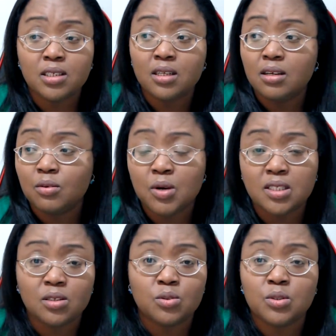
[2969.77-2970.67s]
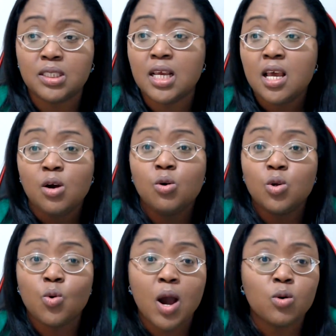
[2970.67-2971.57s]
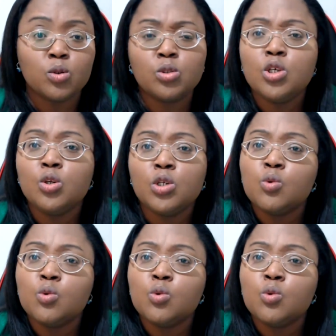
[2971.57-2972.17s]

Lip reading: in question to say, oh, you are Osu.